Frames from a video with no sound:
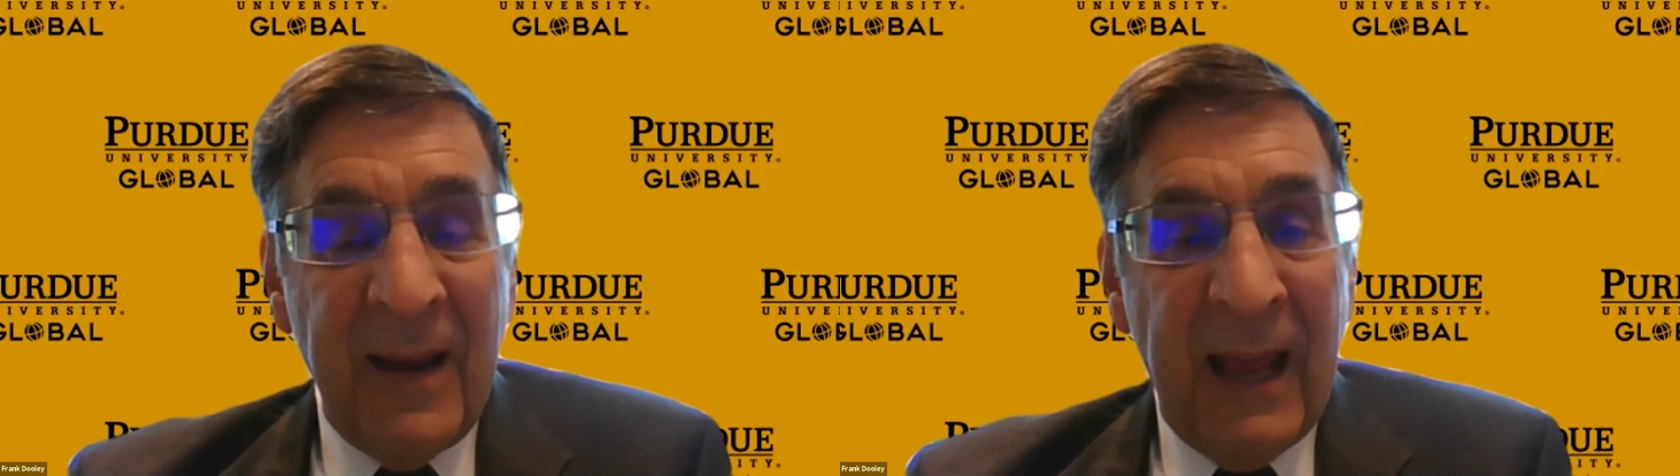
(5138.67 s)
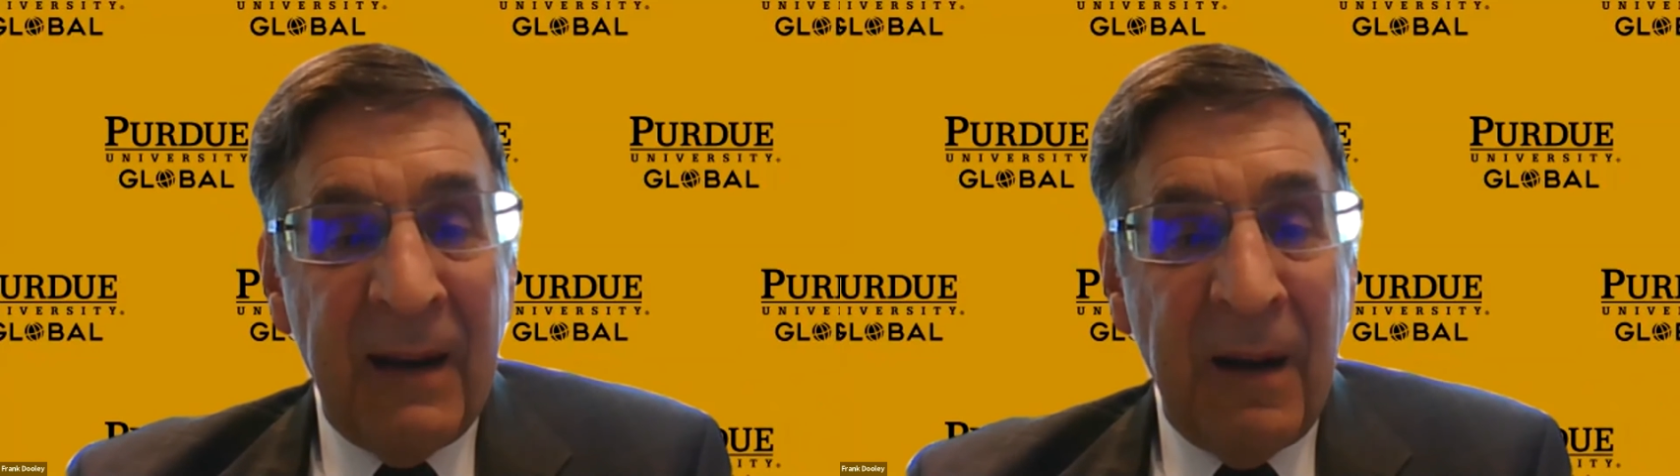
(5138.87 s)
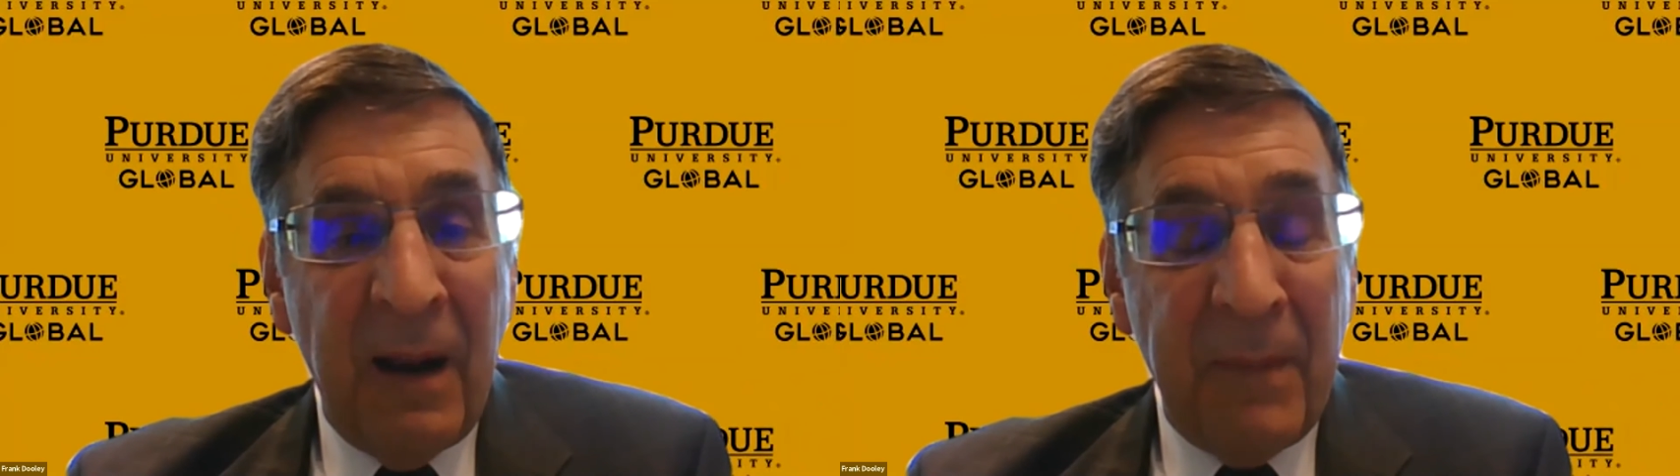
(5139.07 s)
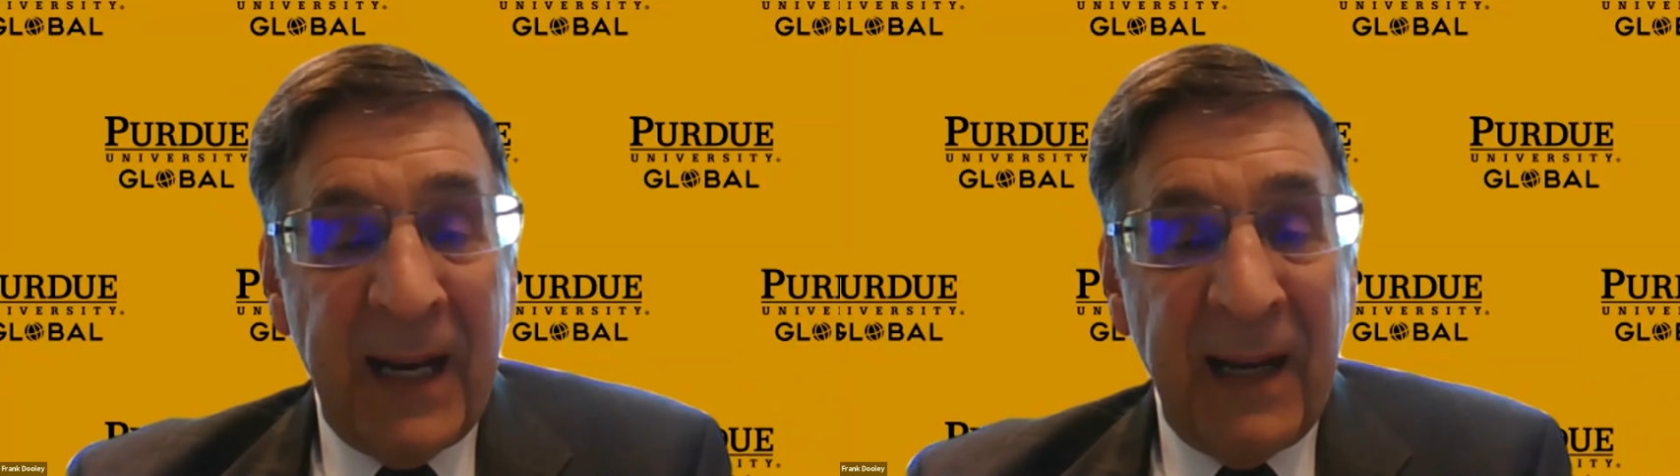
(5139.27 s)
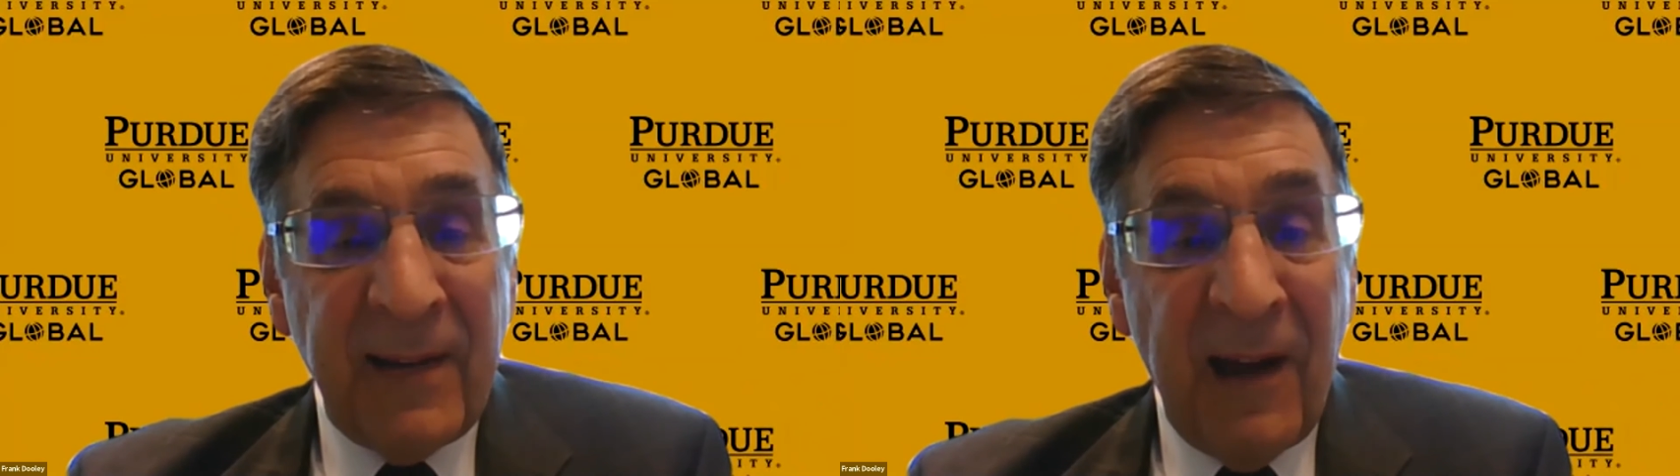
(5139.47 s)
And
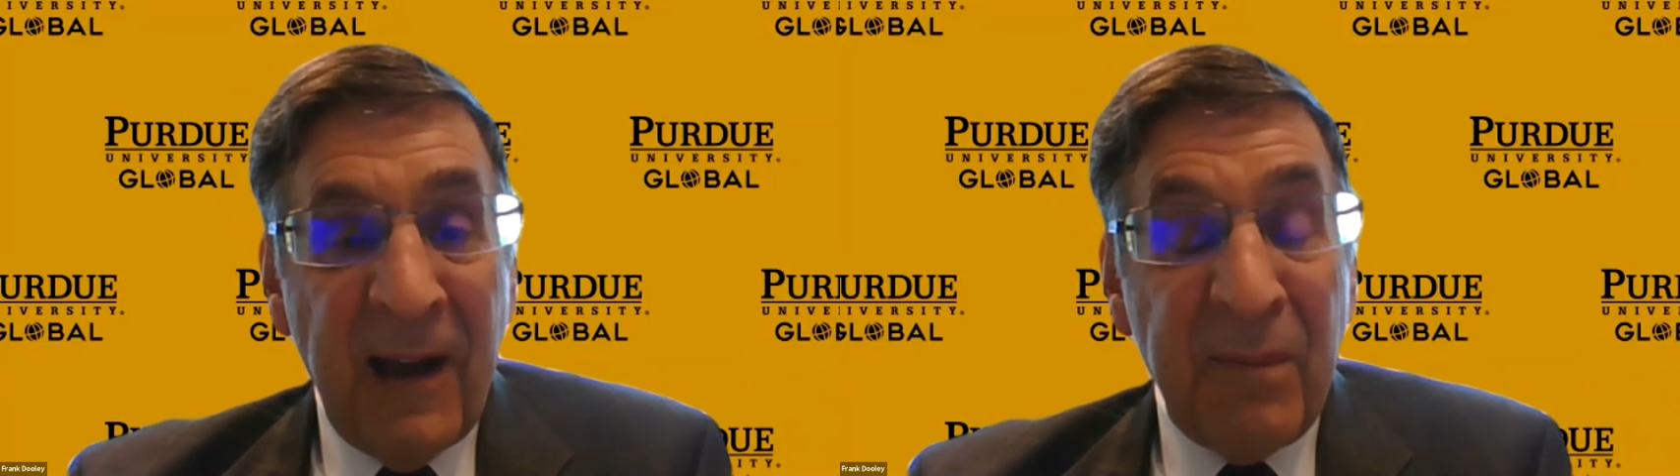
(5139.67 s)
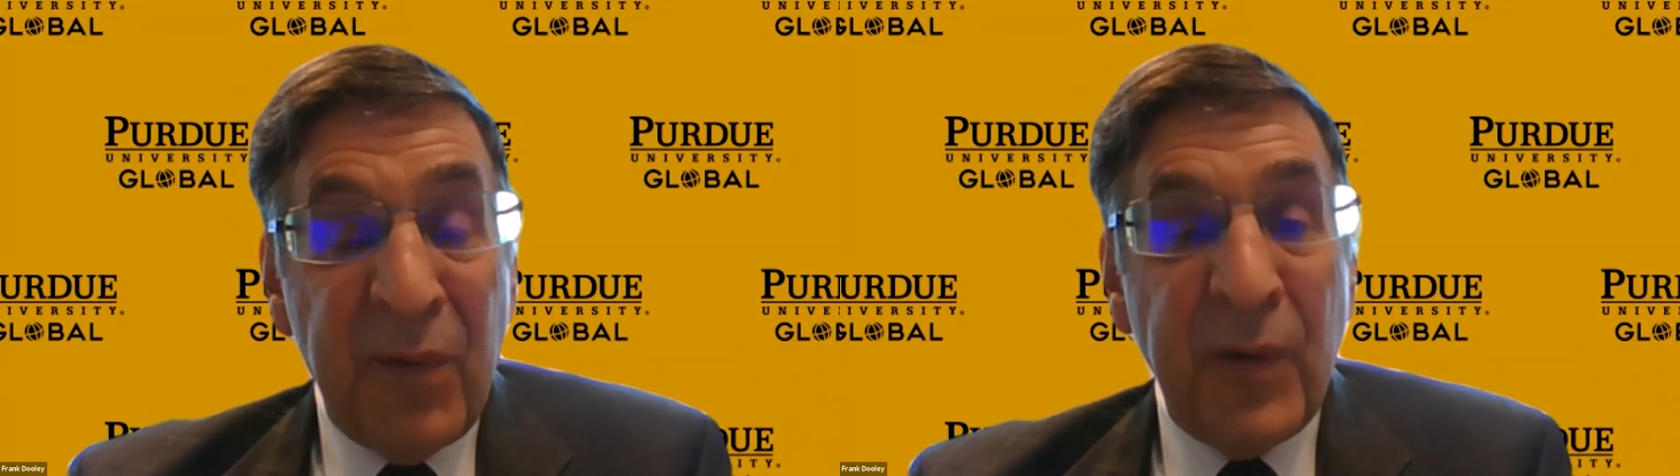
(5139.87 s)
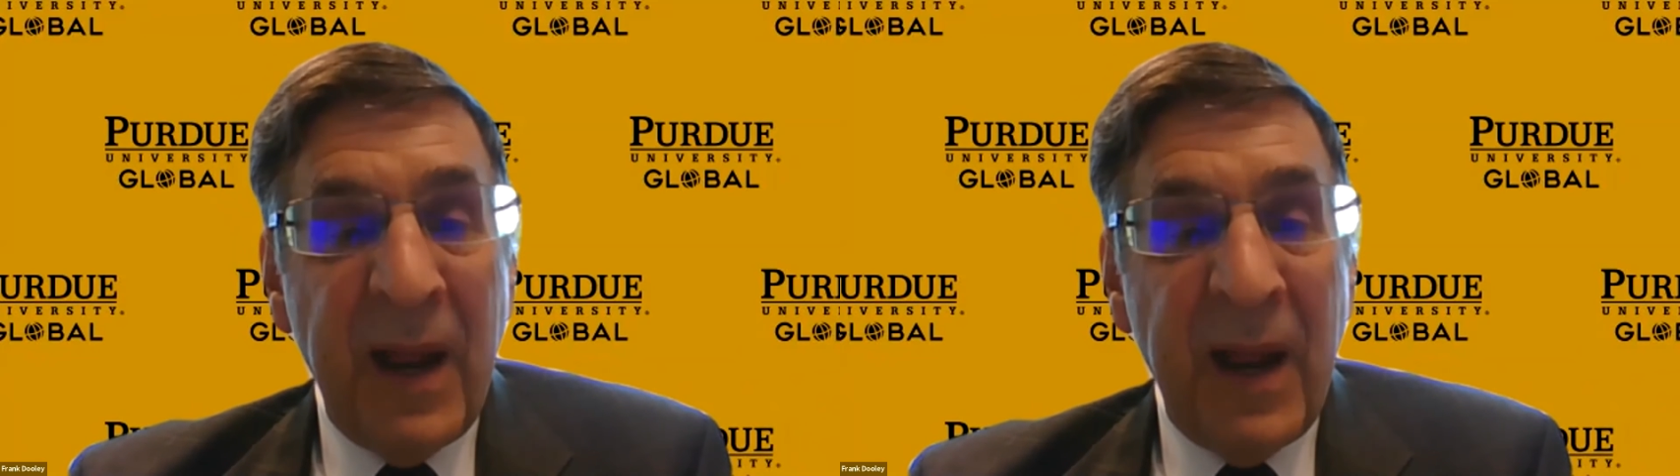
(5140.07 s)
many times you'll